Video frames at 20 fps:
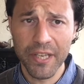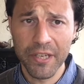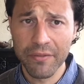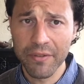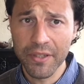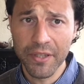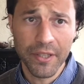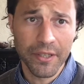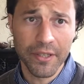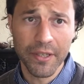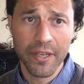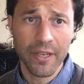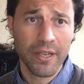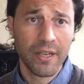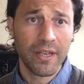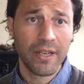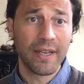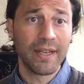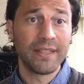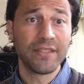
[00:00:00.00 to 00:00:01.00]
of it that
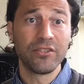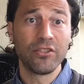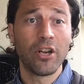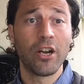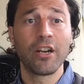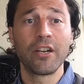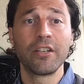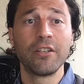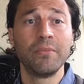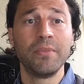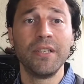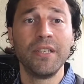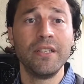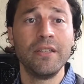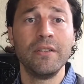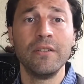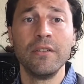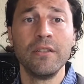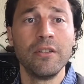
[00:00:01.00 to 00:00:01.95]
is not going to be